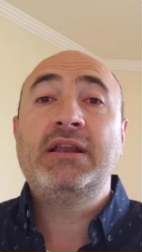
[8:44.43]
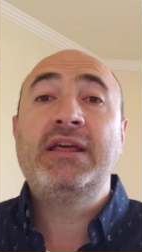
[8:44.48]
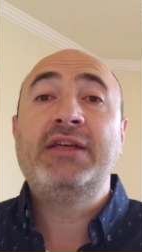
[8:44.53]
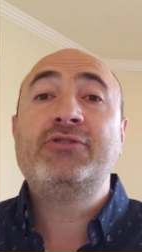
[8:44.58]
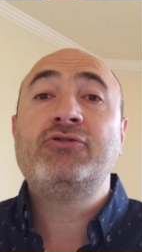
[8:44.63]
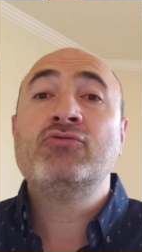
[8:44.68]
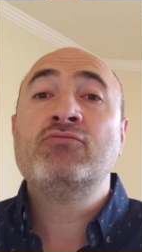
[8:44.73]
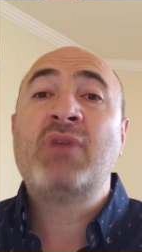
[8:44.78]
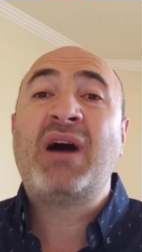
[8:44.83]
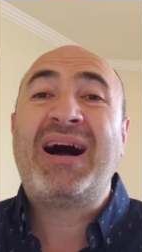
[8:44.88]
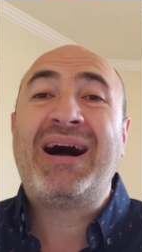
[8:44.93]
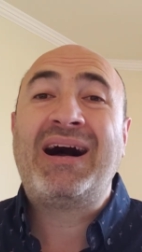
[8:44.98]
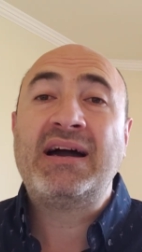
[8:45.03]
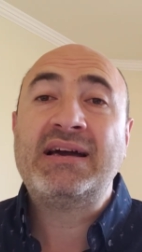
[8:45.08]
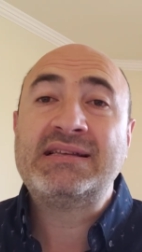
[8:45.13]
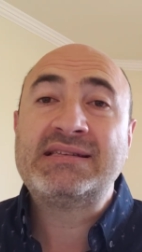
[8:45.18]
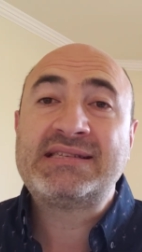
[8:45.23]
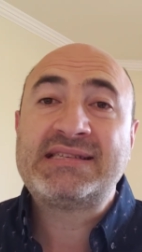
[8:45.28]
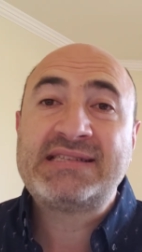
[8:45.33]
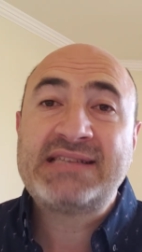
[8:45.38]
lithium
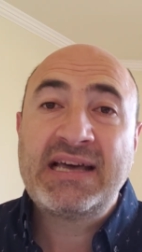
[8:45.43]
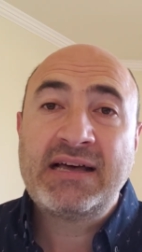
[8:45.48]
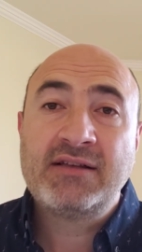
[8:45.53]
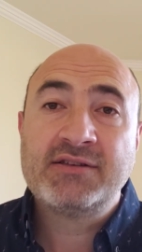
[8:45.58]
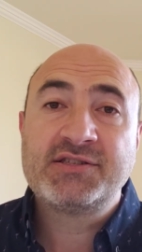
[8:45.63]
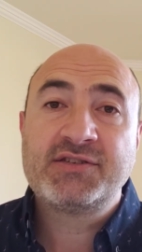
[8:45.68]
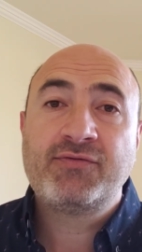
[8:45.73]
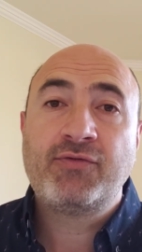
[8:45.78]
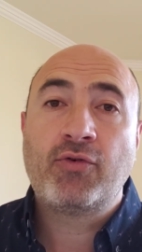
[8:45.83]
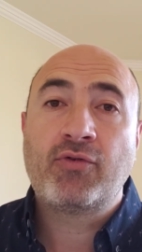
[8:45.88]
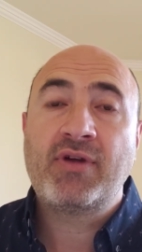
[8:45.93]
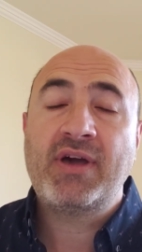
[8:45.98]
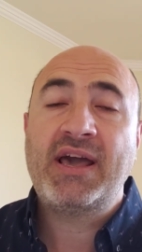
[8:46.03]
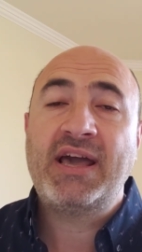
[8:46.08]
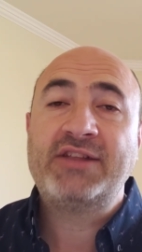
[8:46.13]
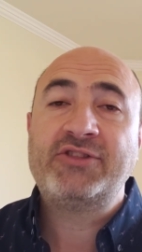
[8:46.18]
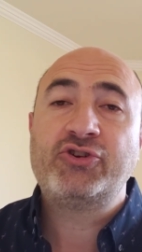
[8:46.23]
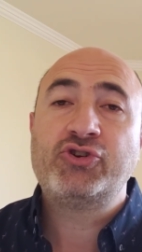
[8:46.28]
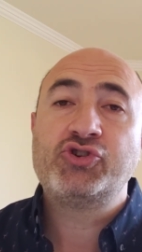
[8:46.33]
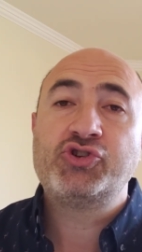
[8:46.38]
ion cells for
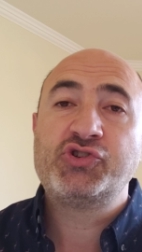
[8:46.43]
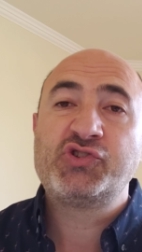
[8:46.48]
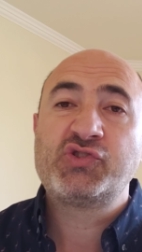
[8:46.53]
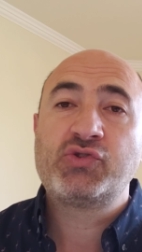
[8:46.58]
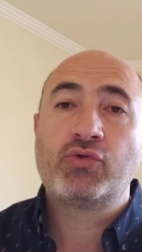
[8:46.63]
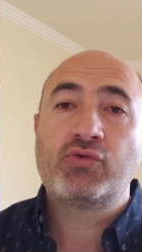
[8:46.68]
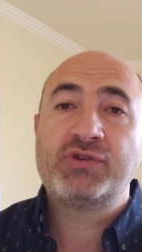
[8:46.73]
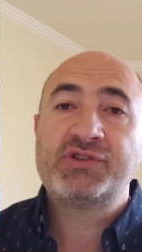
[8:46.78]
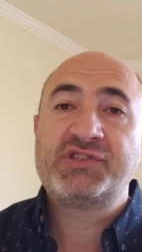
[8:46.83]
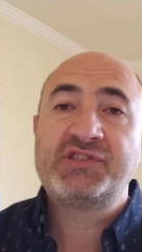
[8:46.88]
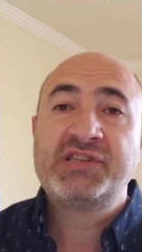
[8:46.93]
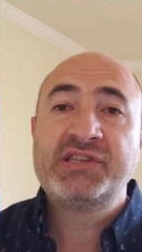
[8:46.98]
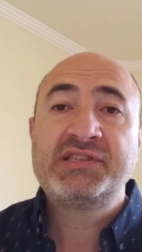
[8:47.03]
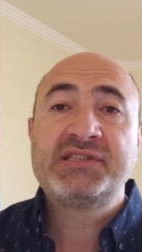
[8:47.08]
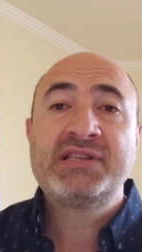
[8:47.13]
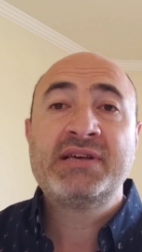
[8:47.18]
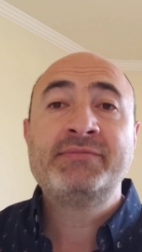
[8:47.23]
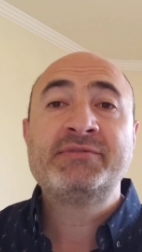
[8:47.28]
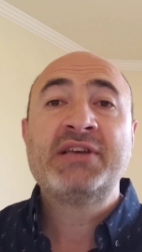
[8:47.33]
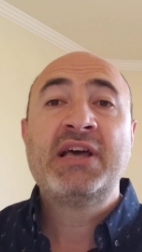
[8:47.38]
energy storage
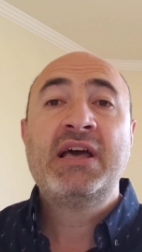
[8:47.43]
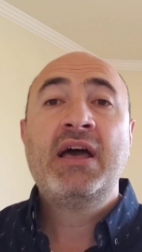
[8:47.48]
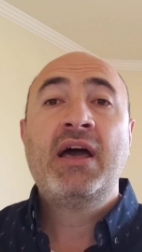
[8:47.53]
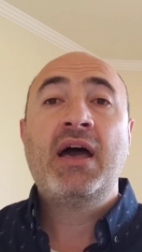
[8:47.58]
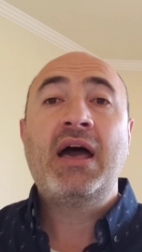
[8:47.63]
systems